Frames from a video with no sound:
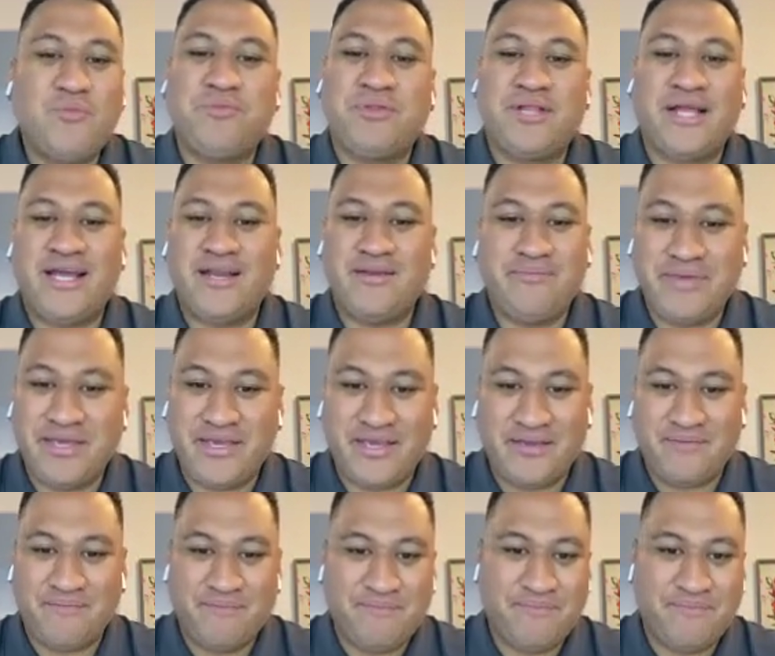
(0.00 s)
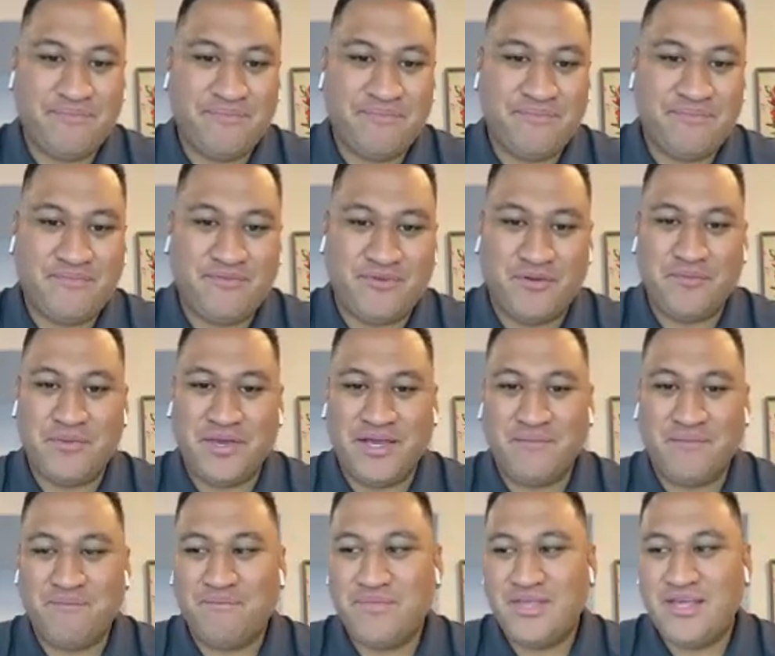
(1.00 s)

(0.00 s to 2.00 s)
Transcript: plan B for me.